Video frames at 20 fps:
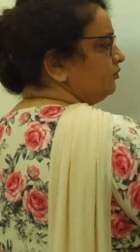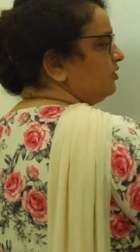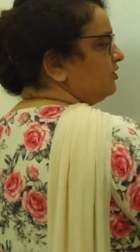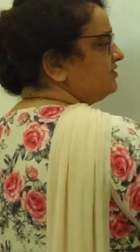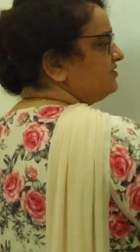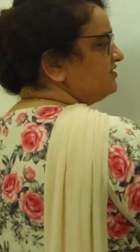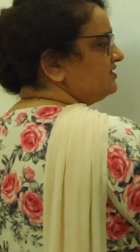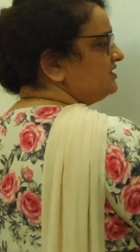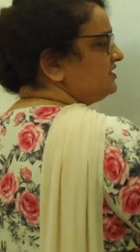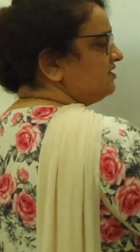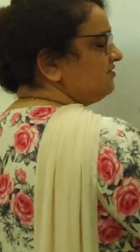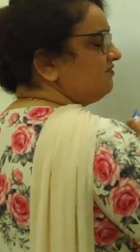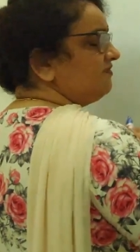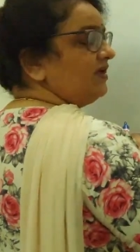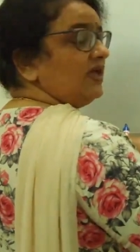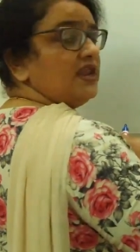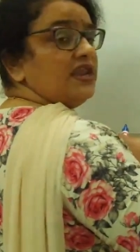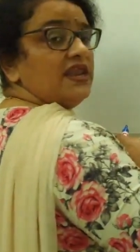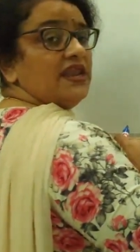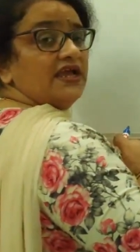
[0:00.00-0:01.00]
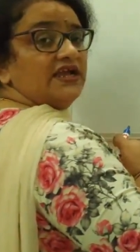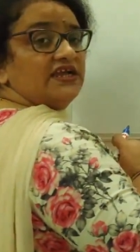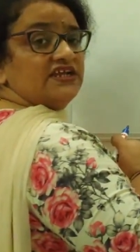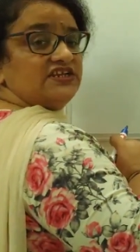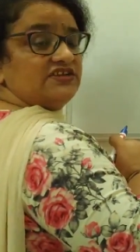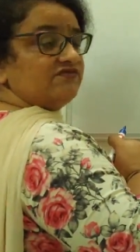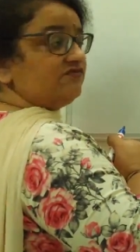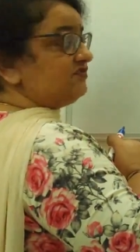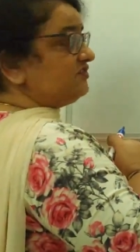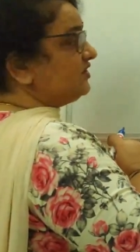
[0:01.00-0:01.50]
positive and
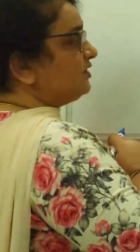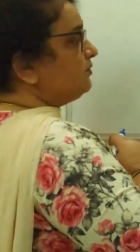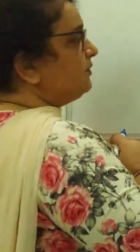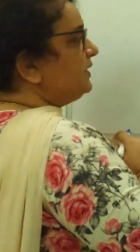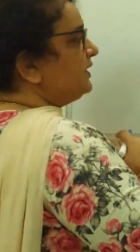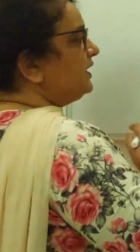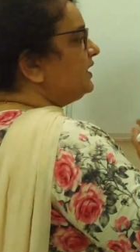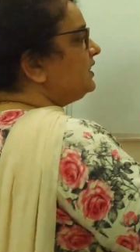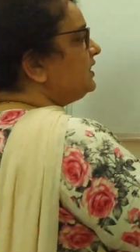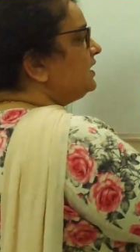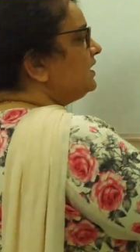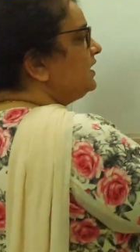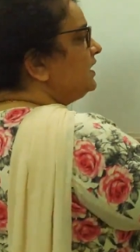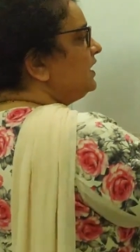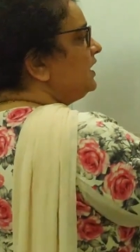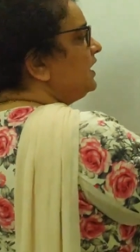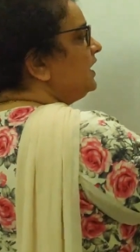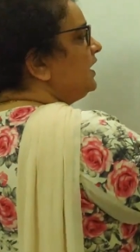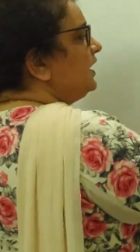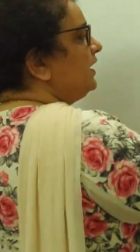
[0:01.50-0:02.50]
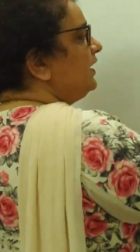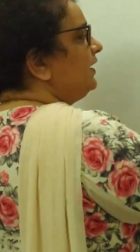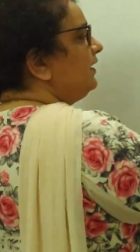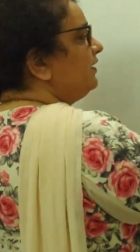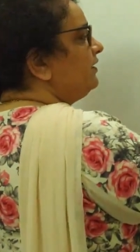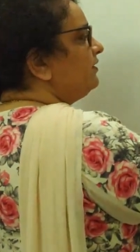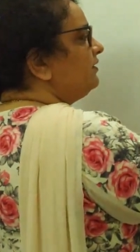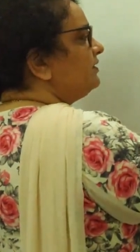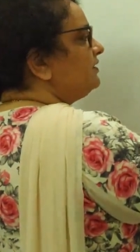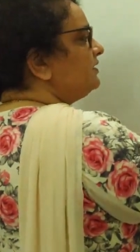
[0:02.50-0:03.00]
negative terminal.
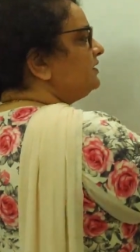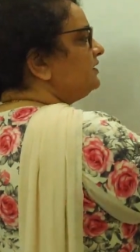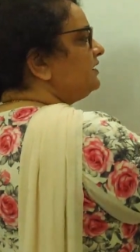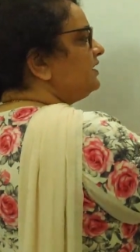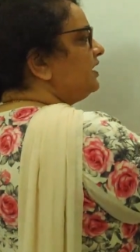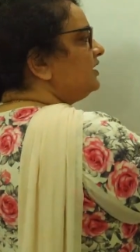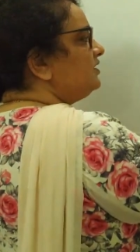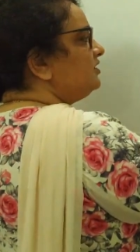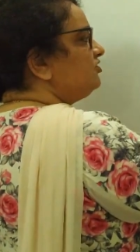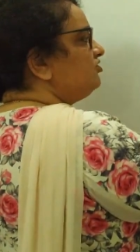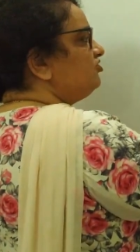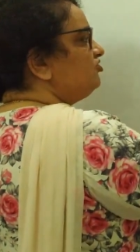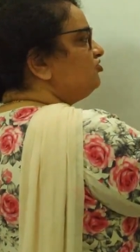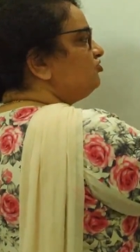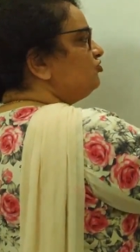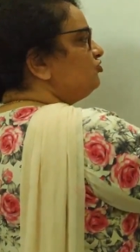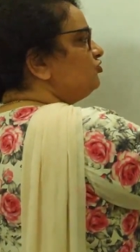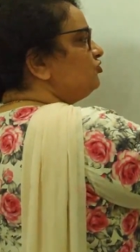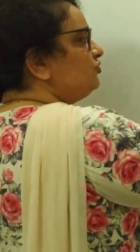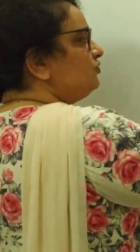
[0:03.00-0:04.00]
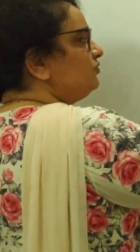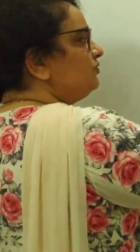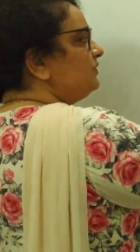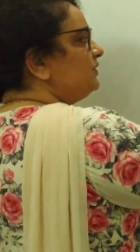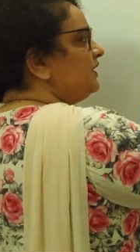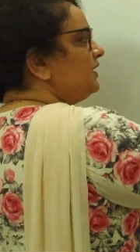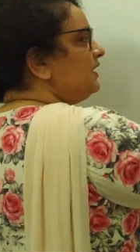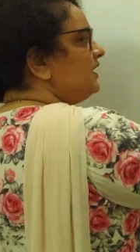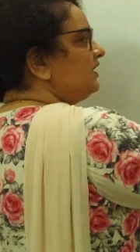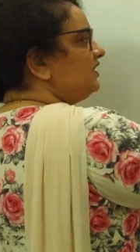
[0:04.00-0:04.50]
Here there are the
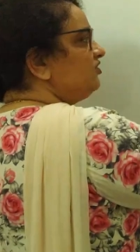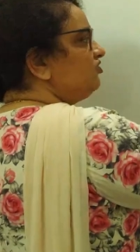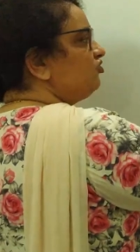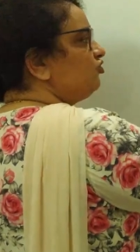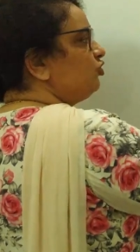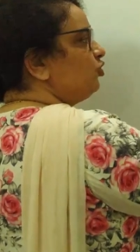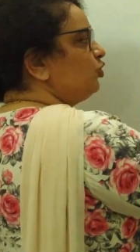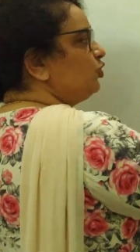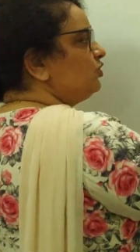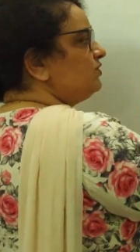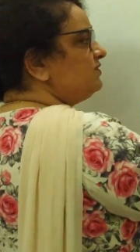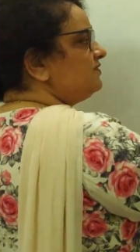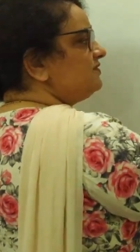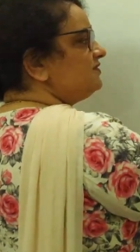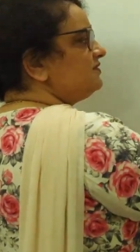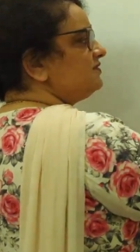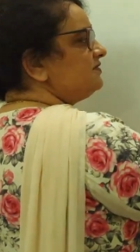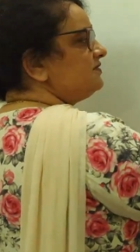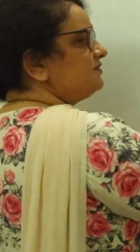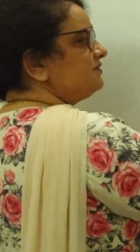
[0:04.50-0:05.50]
2 electrodes.